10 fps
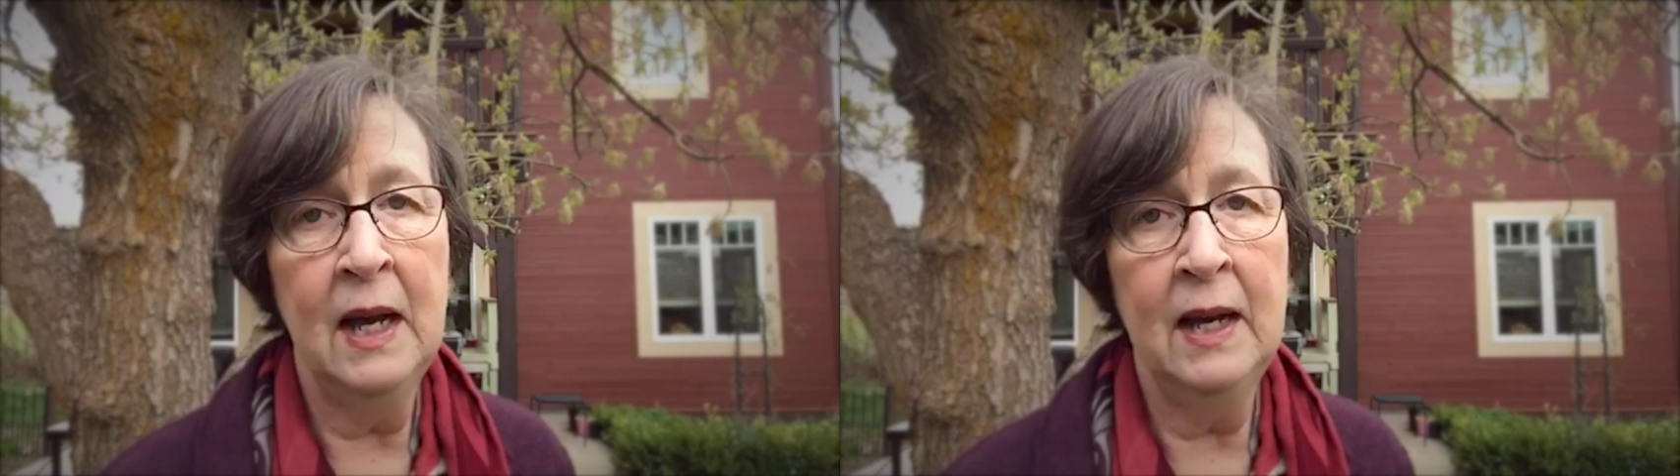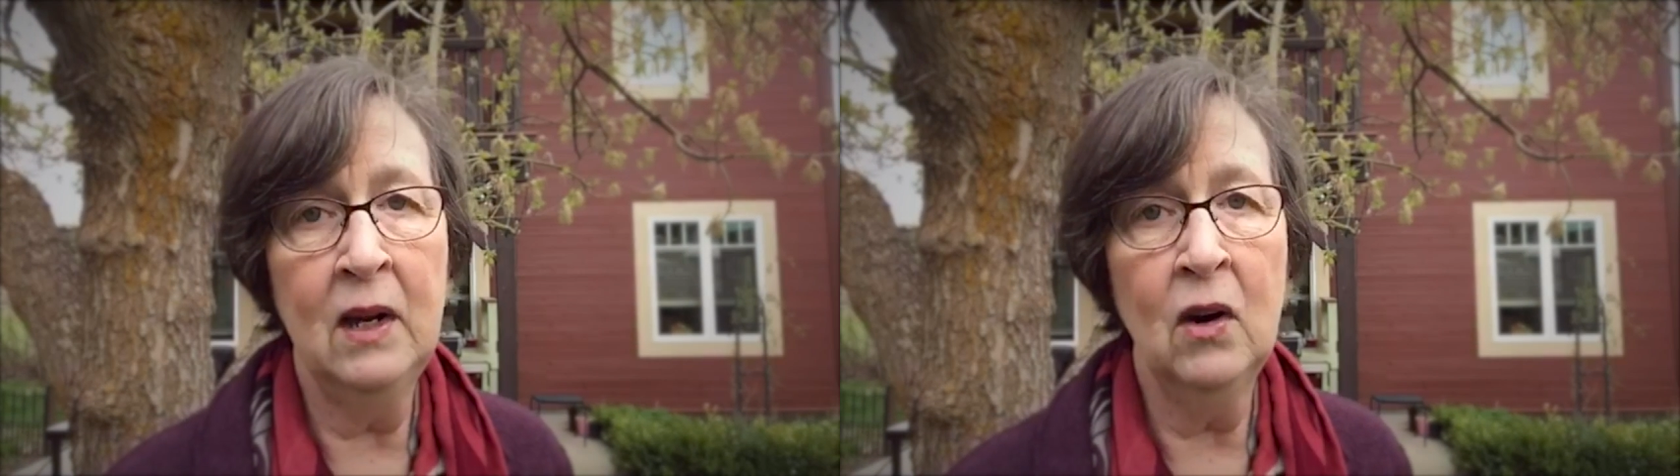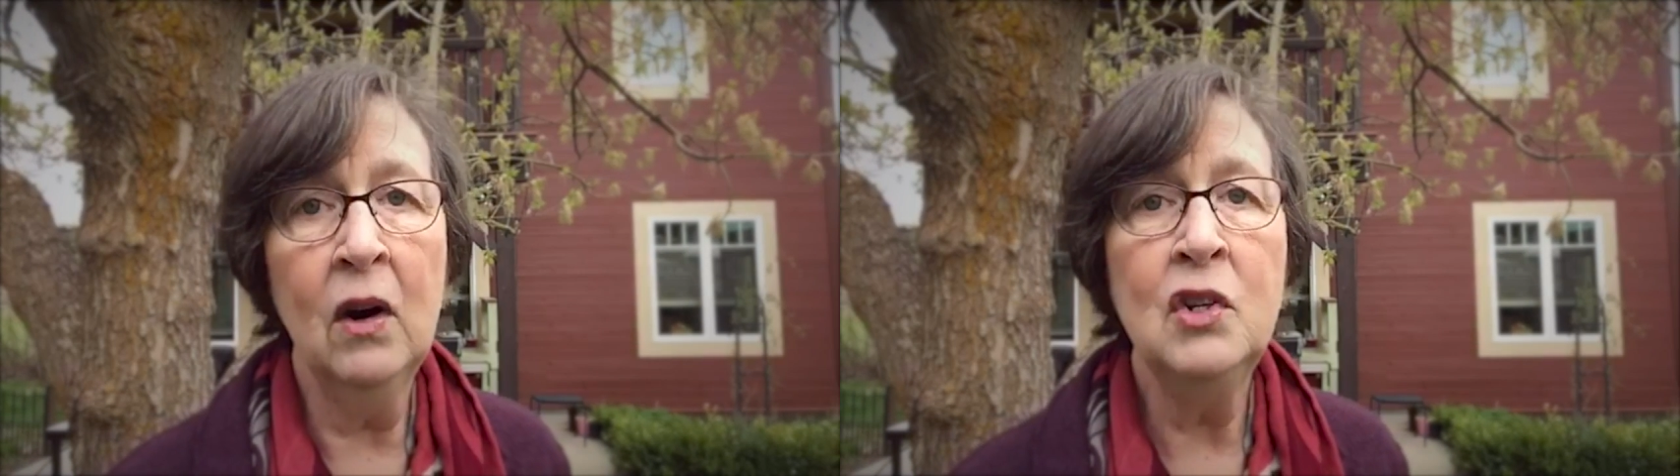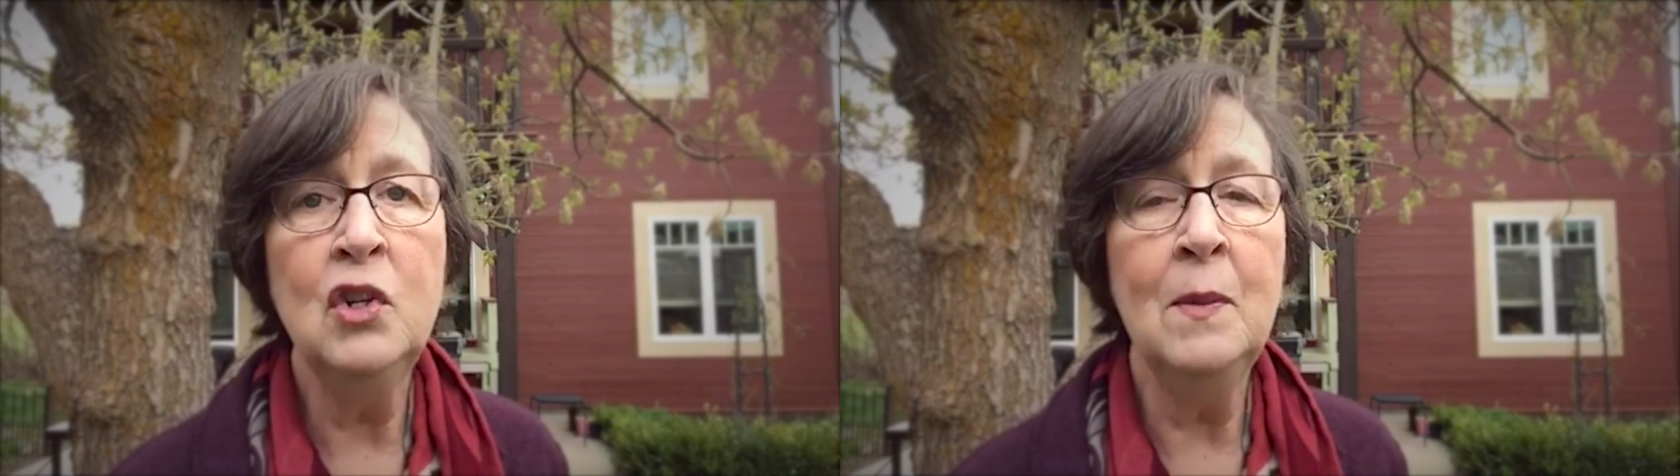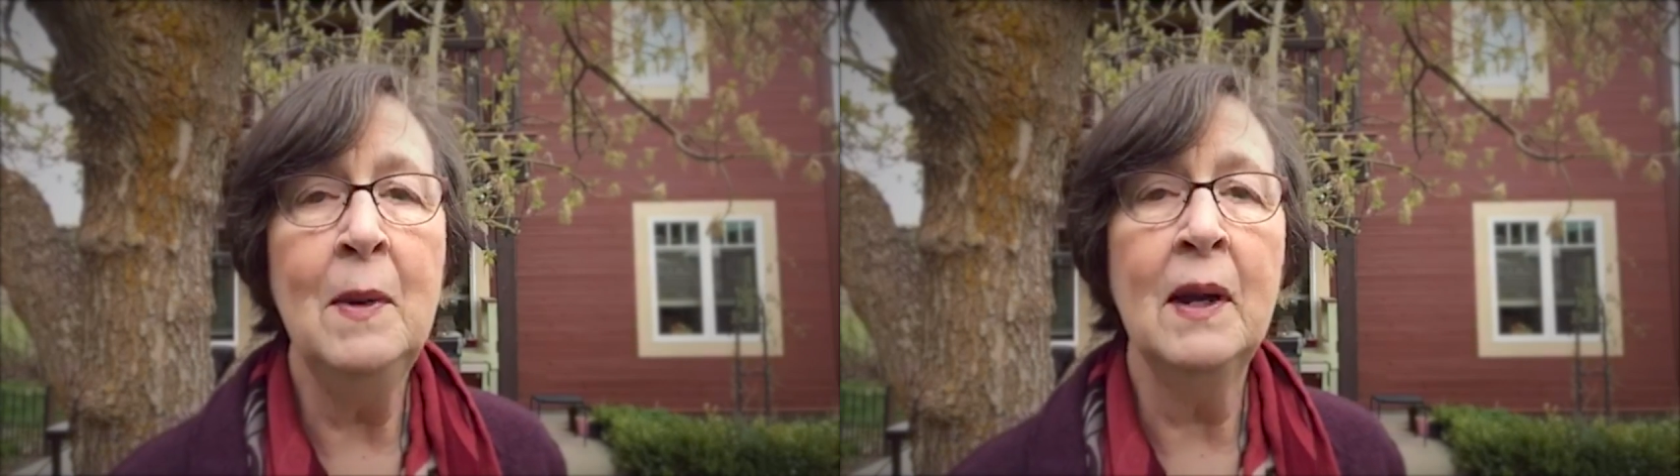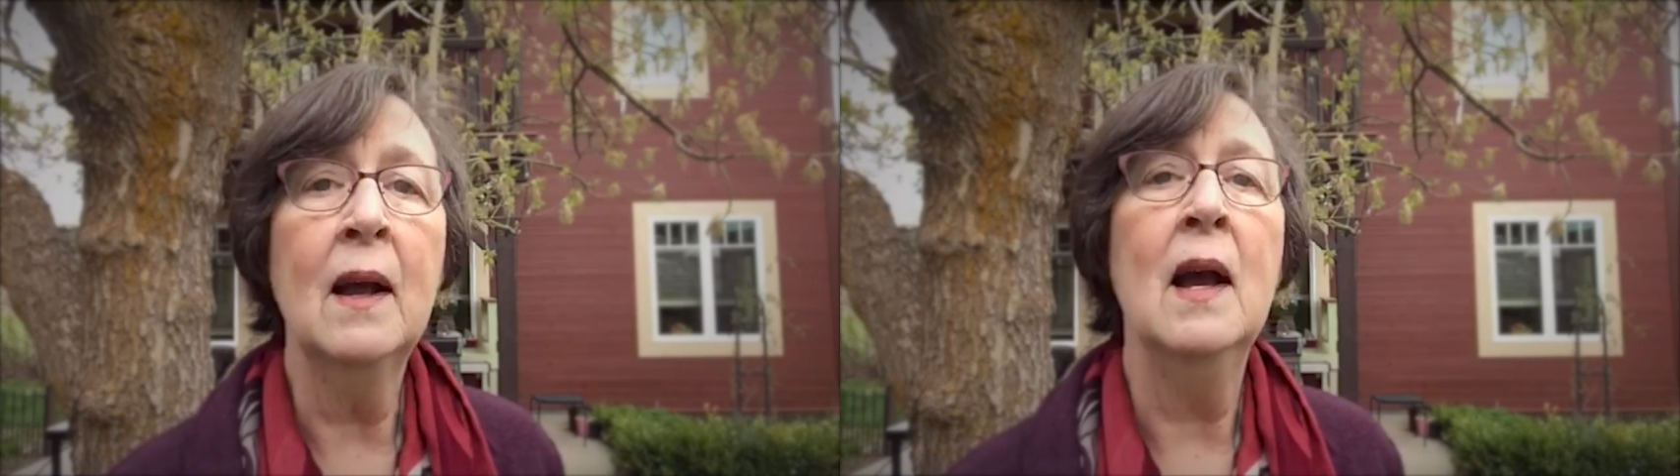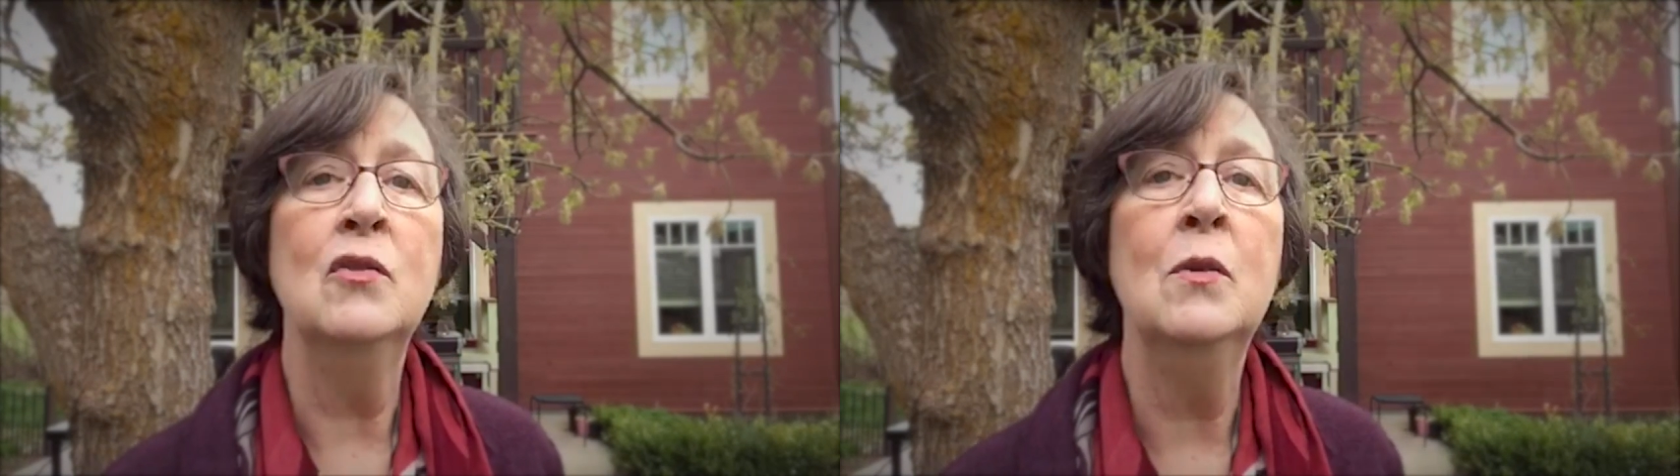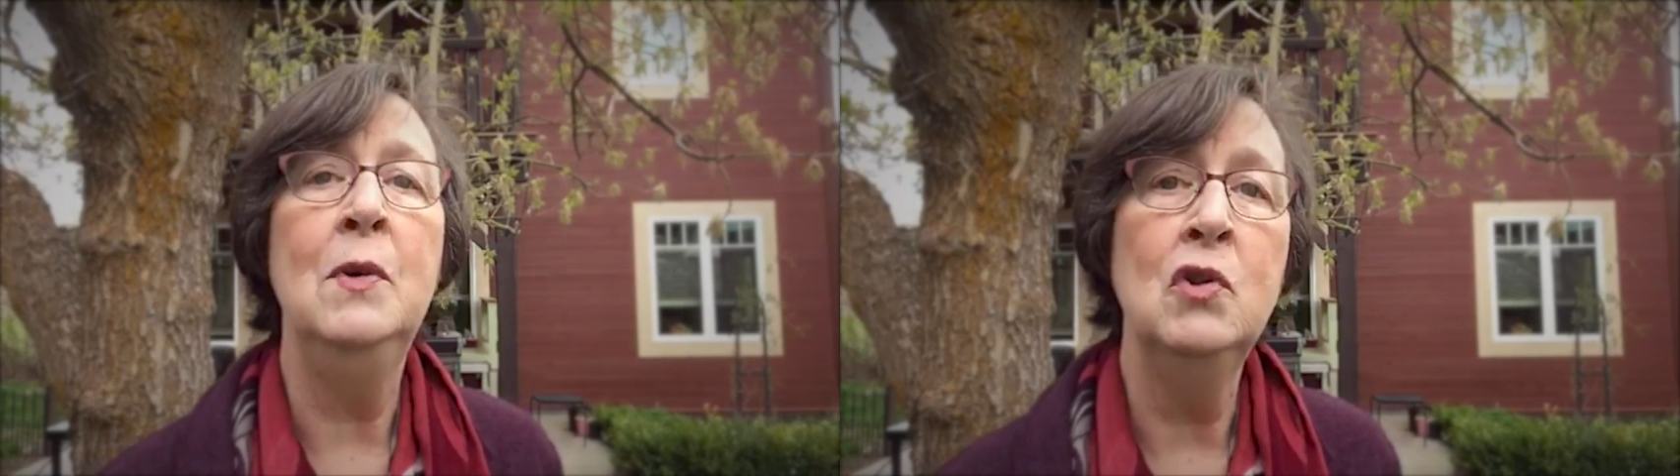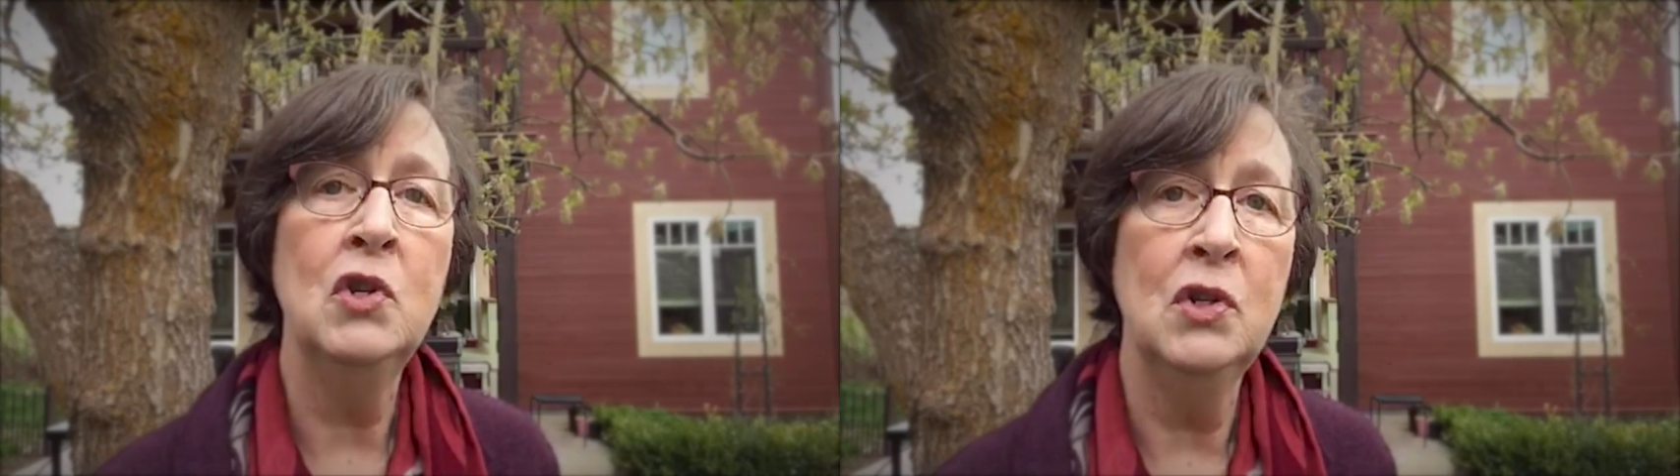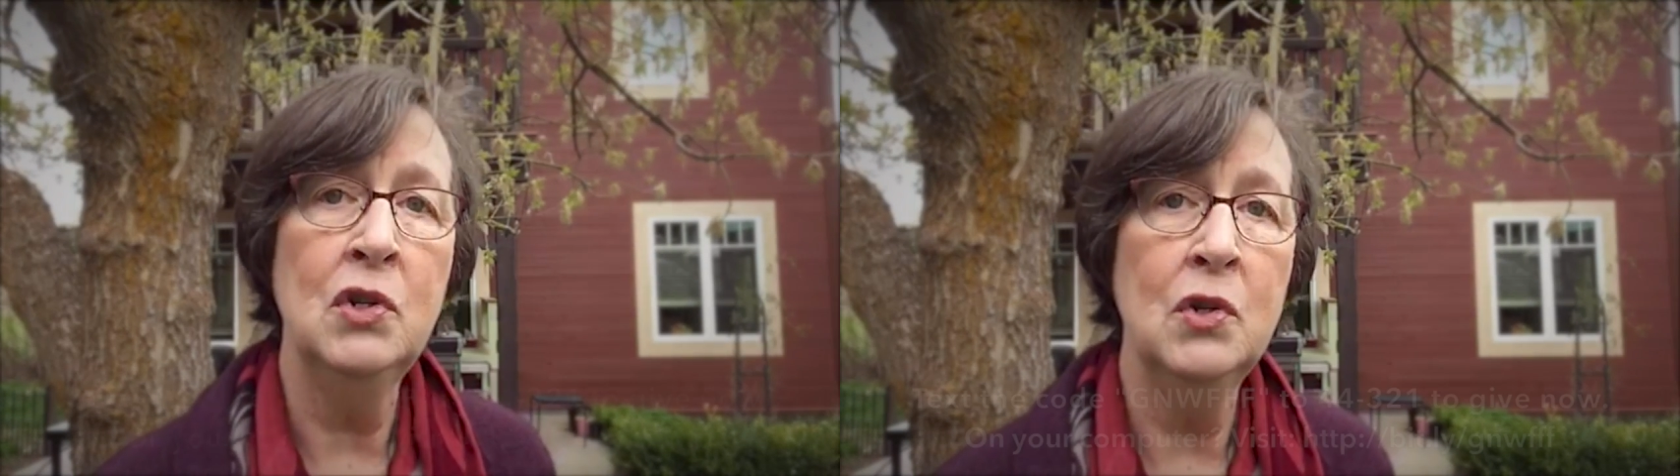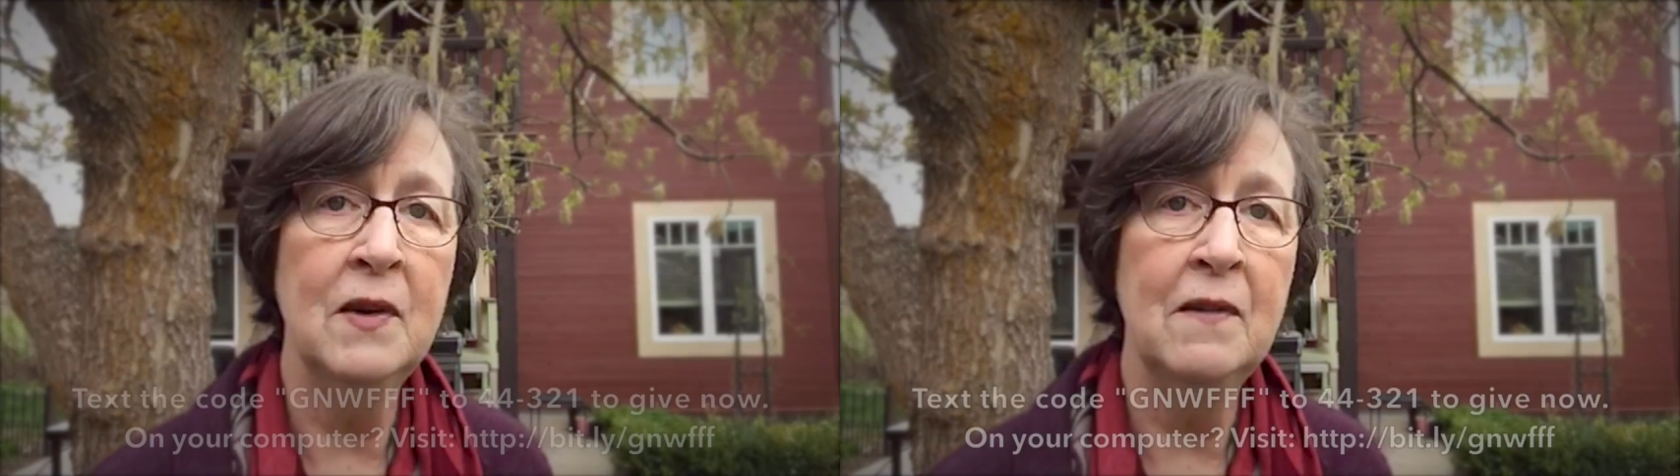I encourage you to make a contribution to the